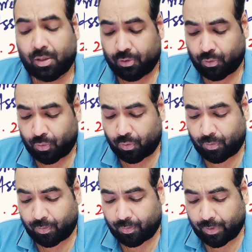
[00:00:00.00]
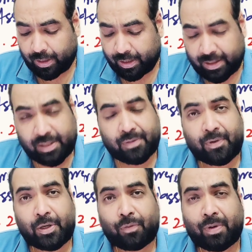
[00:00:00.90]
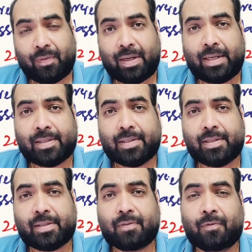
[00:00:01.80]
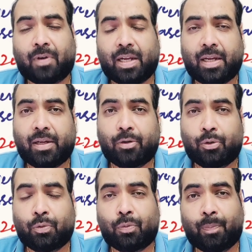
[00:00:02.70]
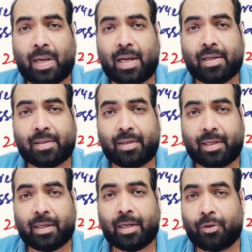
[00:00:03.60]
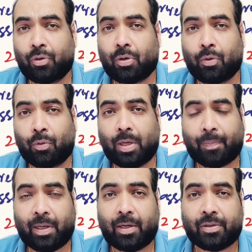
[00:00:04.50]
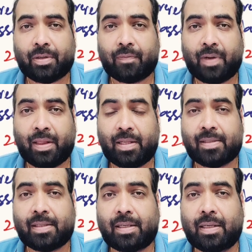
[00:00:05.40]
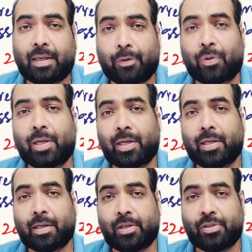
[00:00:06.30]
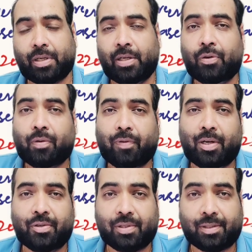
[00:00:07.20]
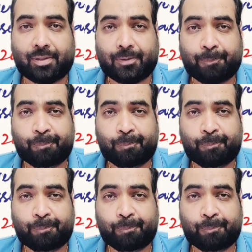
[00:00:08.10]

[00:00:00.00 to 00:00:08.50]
So in this video we will discuss why do bank decline your loan application when they see liquidity crunch in your financials.